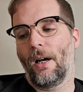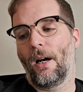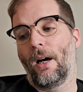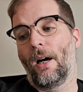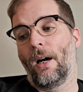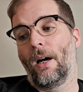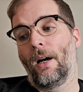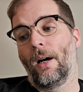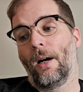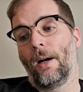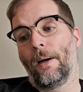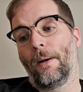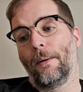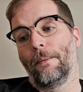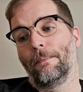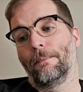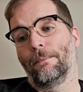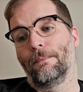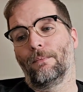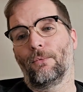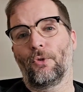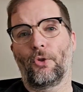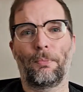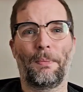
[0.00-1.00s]

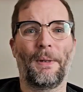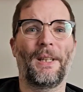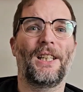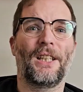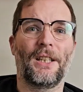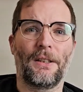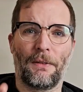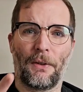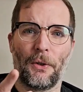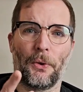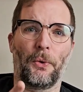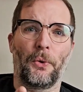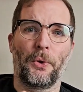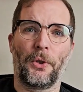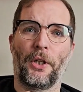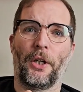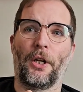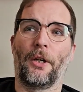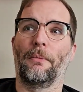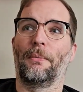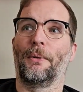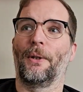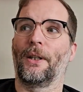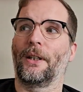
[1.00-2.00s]
Um, speaking of the
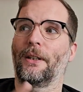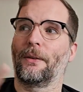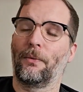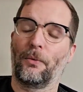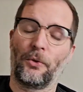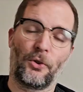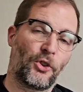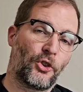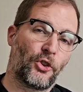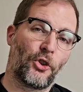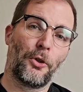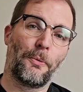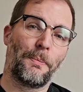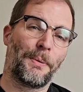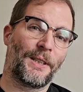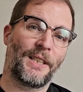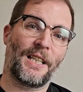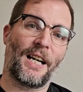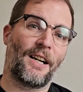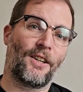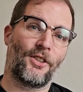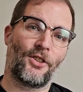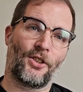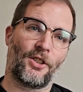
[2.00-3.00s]
audiobook, super
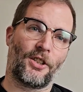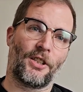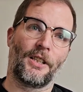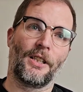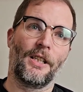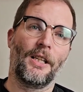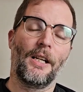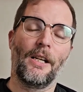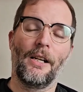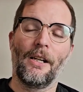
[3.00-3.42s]
tangent,